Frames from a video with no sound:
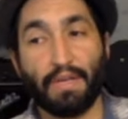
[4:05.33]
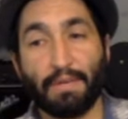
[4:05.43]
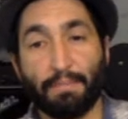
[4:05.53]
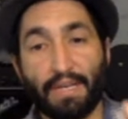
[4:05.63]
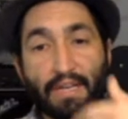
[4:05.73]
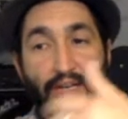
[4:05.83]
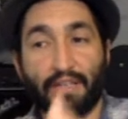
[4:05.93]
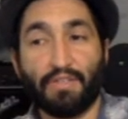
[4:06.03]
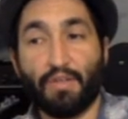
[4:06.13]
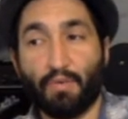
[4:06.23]
because
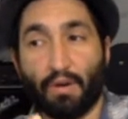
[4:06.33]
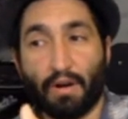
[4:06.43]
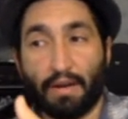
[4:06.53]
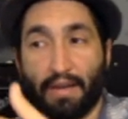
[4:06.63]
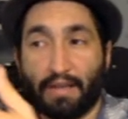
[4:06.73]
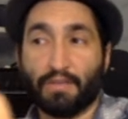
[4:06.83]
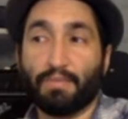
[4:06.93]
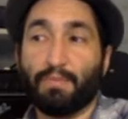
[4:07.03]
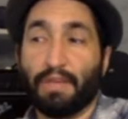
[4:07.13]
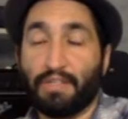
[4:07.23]
you are
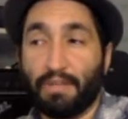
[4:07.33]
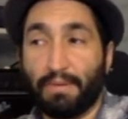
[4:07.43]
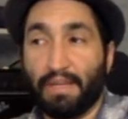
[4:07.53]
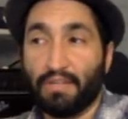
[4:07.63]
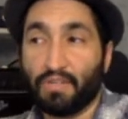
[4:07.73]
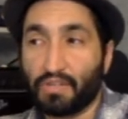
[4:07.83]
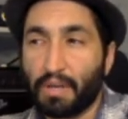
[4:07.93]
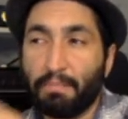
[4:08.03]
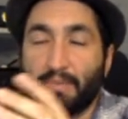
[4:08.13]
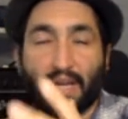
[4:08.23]
exhibiting some
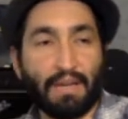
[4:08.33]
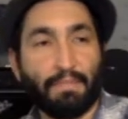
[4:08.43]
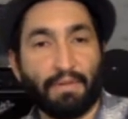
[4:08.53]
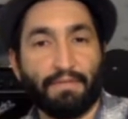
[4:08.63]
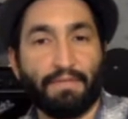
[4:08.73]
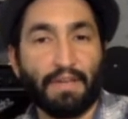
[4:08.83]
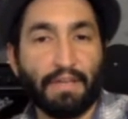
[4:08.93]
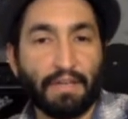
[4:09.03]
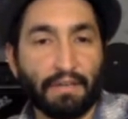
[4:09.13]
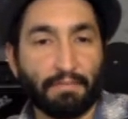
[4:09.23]
type of
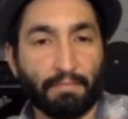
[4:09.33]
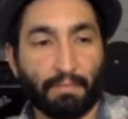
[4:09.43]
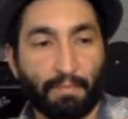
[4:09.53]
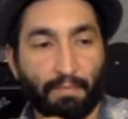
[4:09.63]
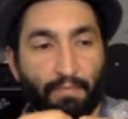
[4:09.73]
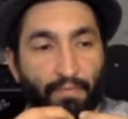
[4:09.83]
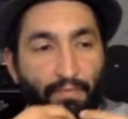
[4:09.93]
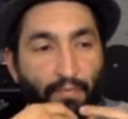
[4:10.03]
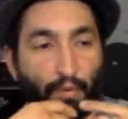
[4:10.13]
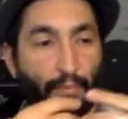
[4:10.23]

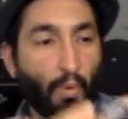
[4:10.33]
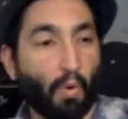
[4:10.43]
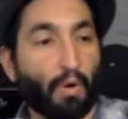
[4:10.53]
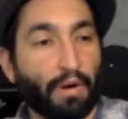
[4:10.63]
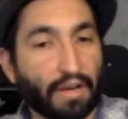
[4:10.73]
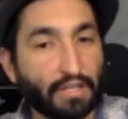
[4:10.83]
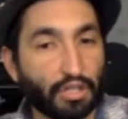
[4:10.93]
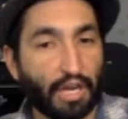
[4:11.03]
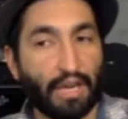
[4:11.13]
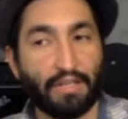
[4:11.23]
rapport,
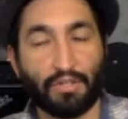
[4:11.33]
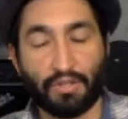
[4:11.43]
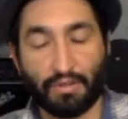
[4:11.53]
exchange,